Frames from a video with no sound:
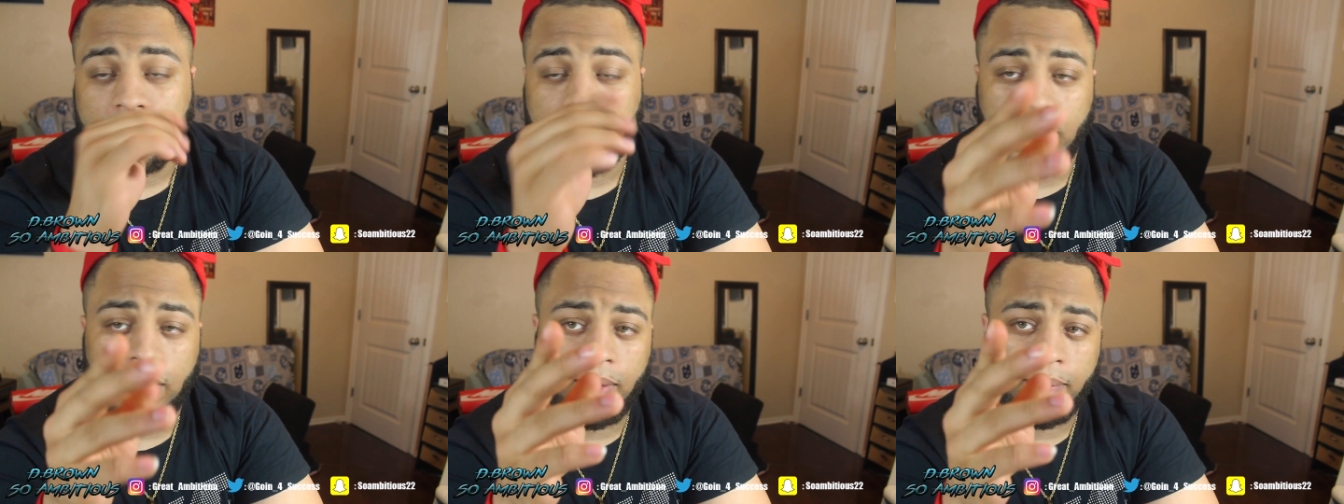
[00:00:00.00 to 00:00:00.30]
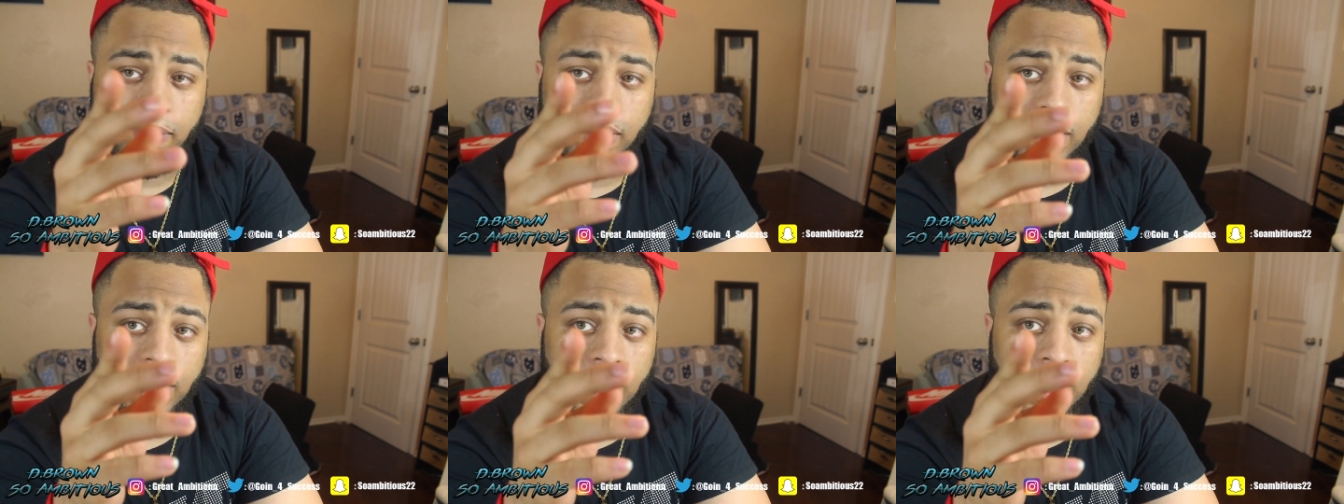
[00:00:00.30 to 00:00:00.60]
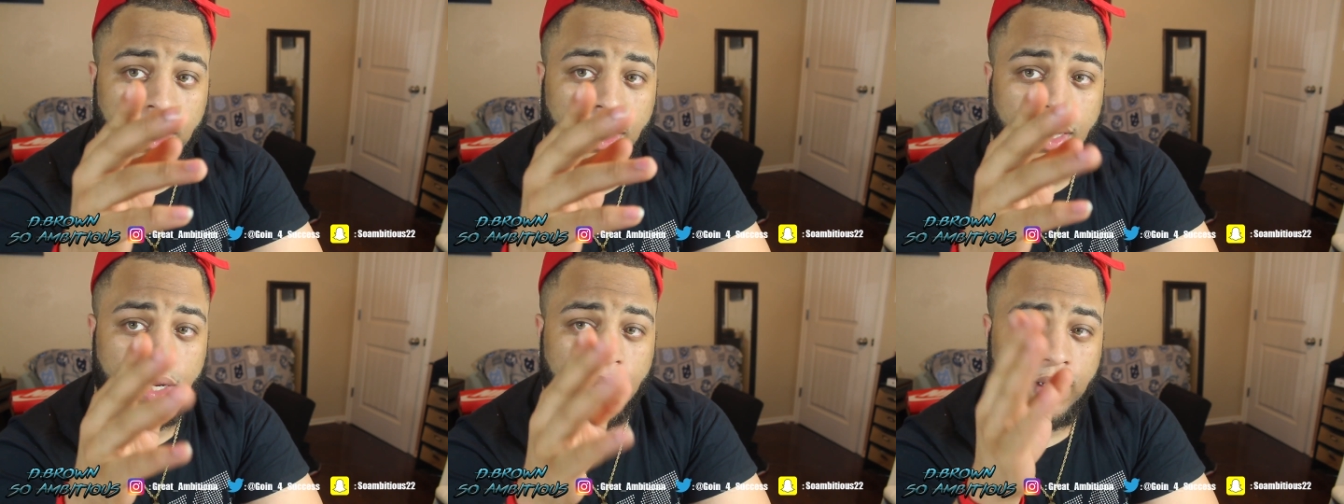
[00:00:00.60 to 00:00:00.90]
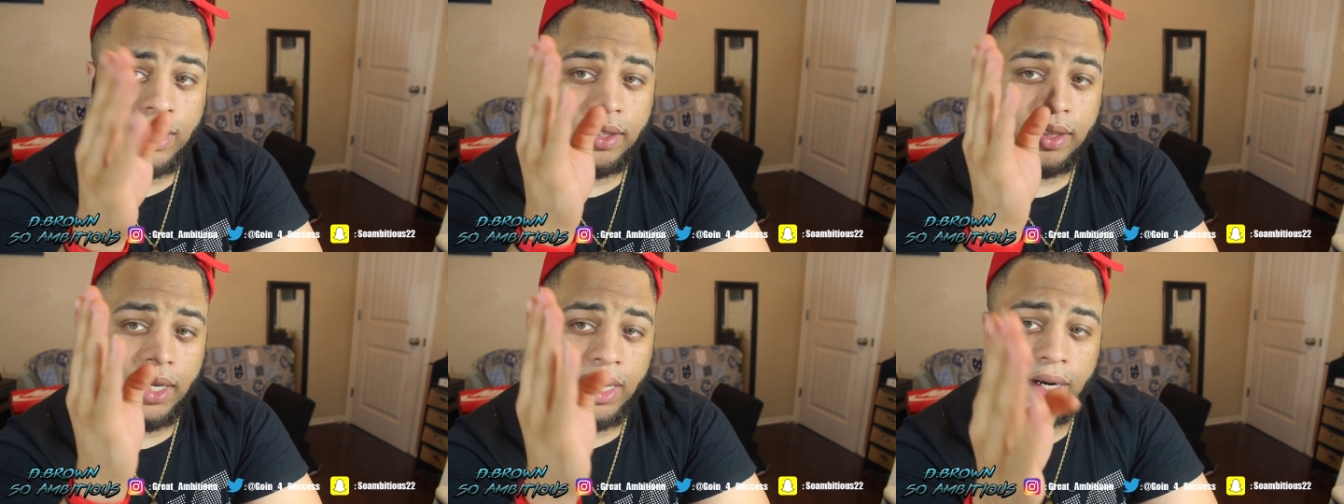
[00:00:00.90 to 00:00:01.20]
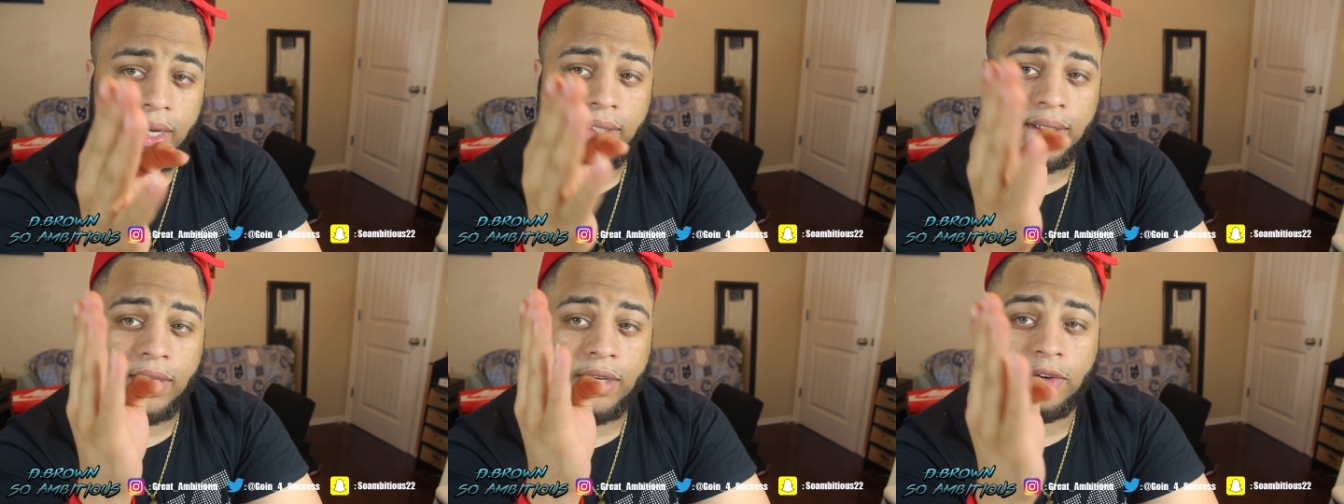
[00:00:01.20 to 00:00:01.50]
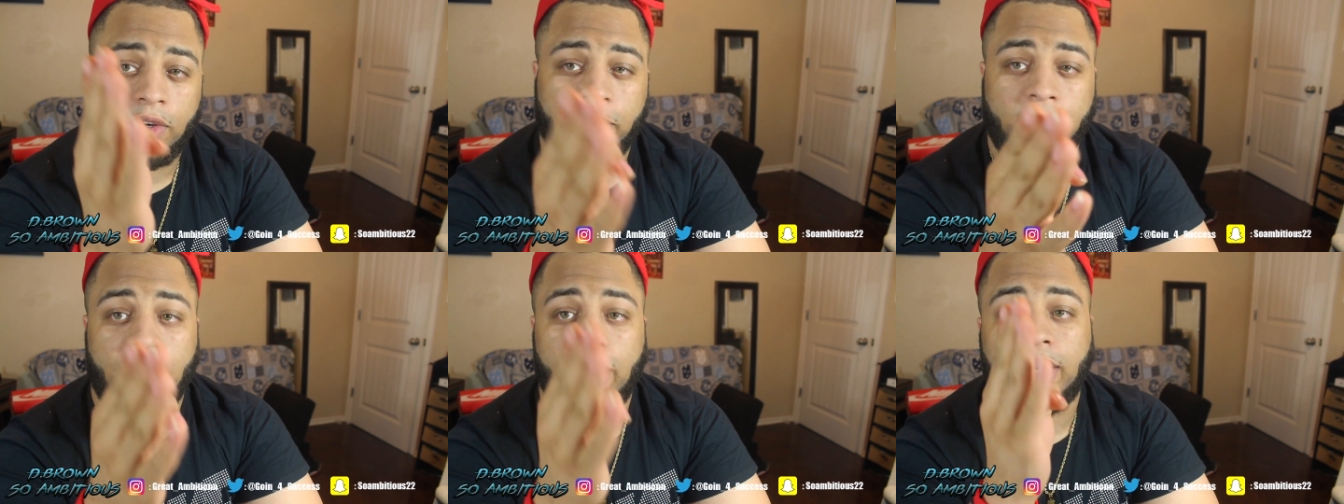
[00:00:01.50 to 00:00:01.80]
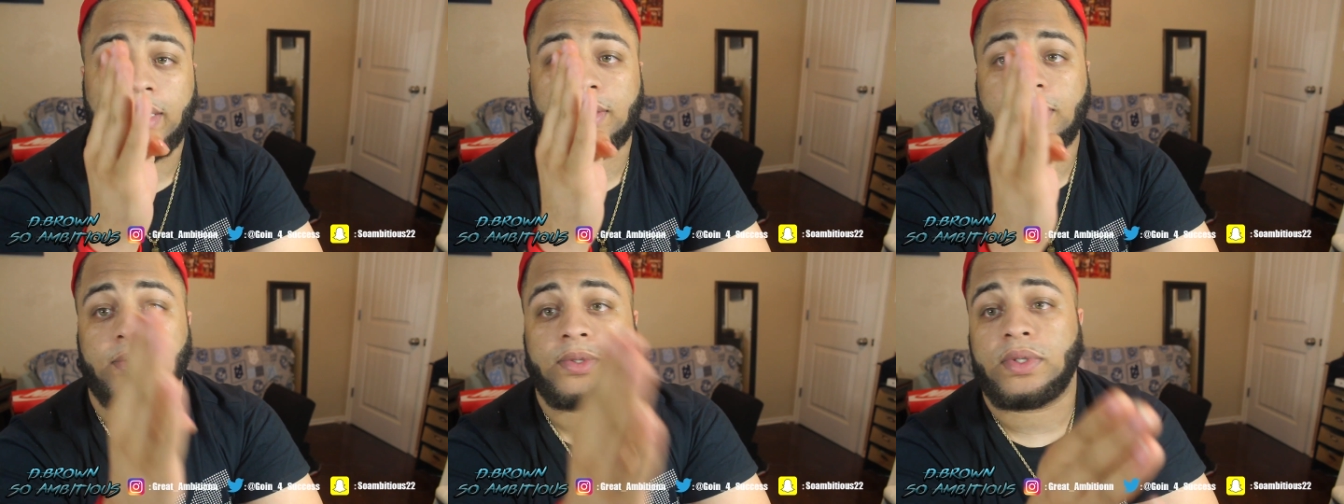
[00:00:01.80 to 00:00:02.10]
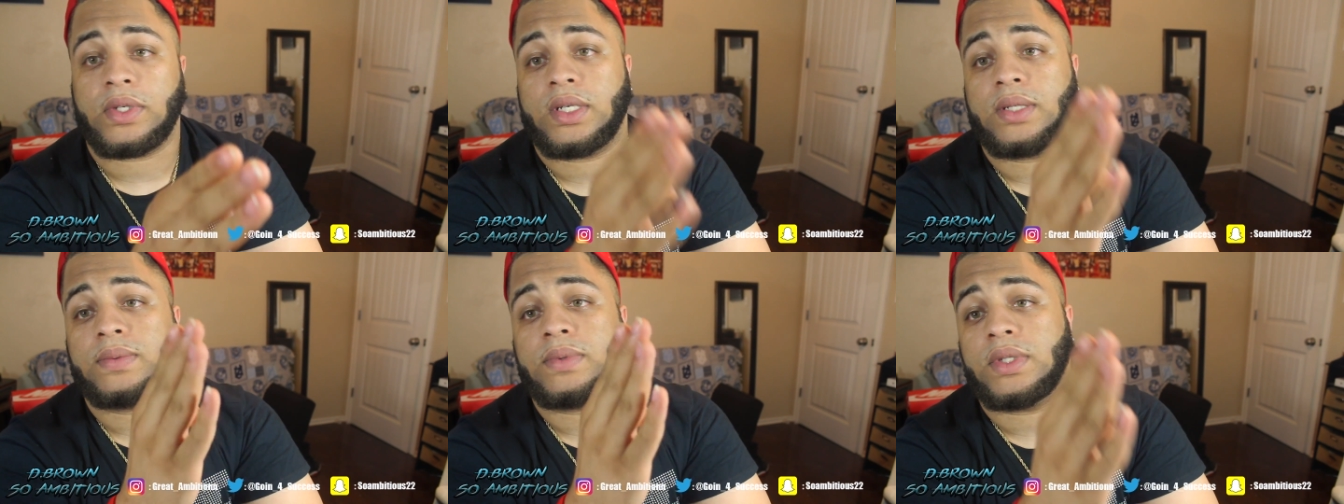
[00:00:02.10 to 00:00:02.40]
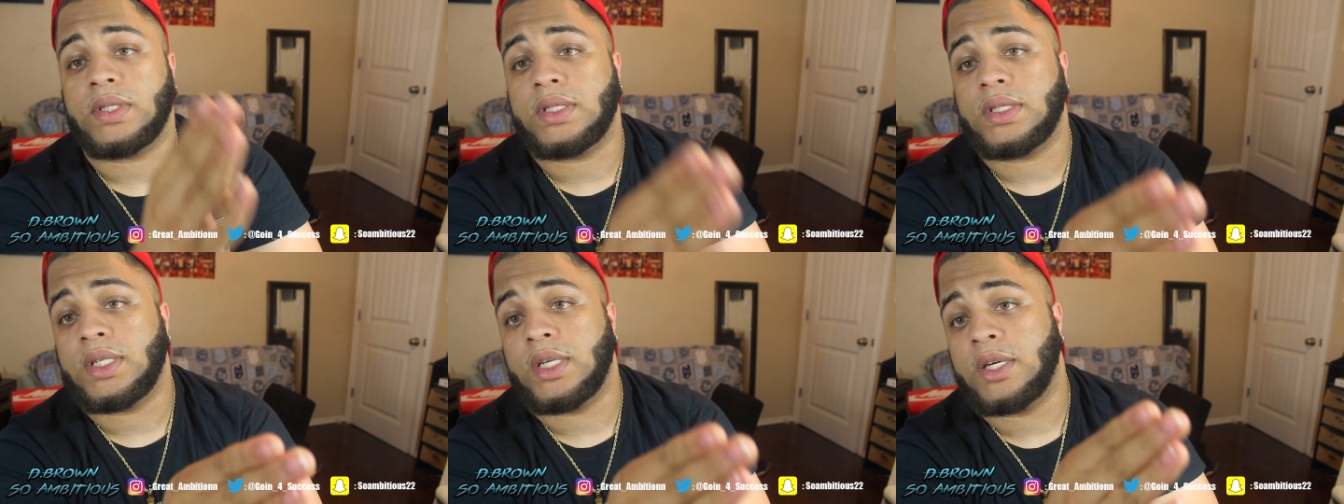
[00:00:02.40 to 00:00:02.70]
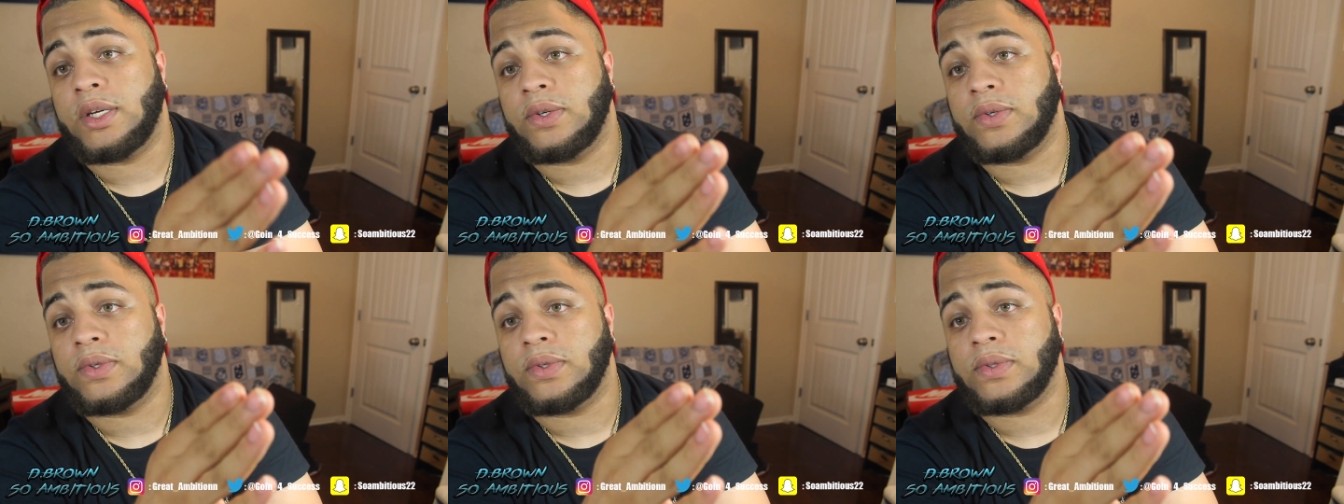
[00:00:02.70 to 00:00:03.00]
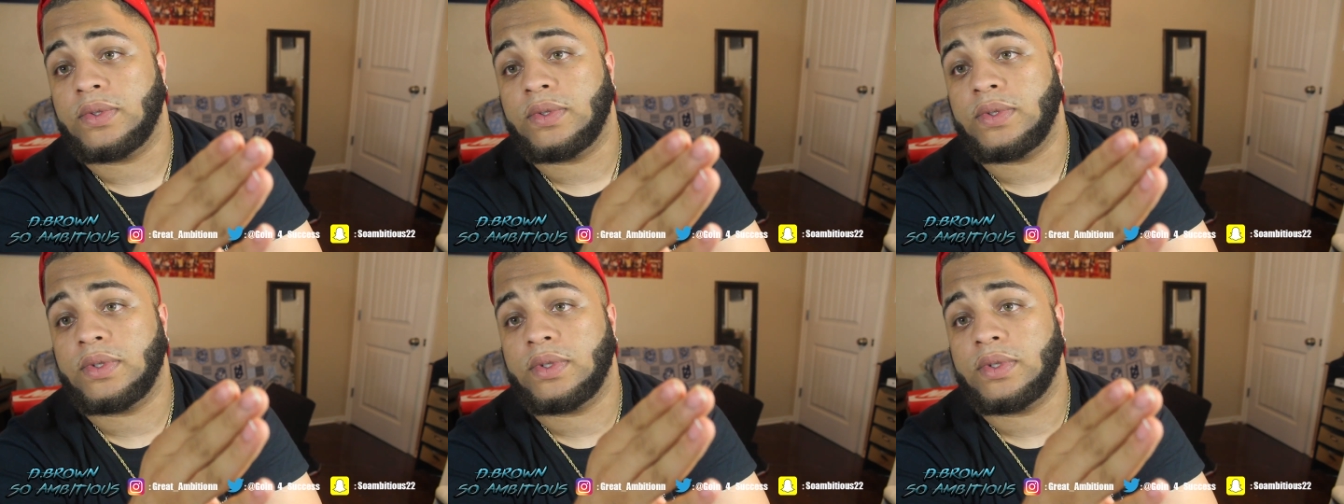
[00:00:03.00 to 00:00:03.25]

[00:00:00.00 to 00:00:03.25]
yeah, man. Shout out to everybody that subscribed to the channel.